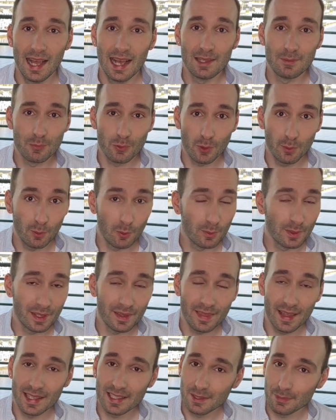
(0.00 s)
And probably
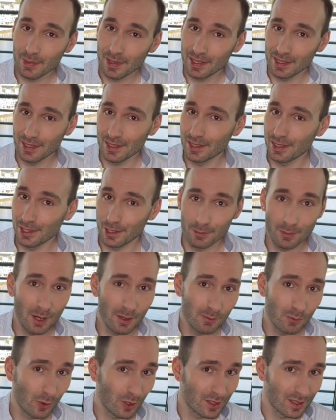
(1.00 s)
that's because her
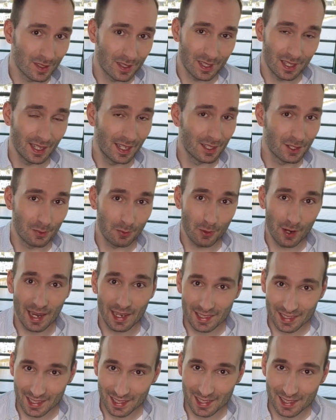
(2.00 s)
mom wants her to
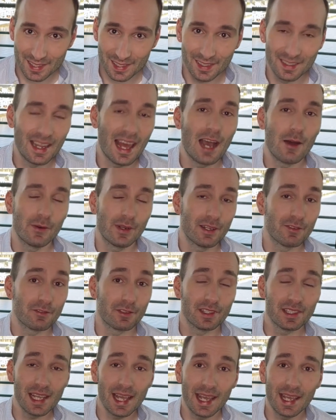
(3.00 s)
practice an hour
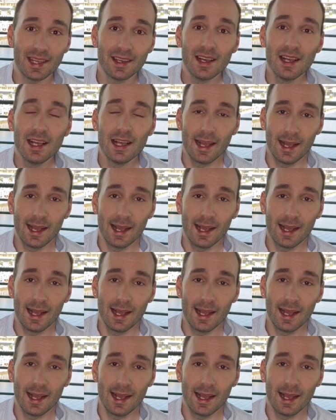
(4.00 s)
every day.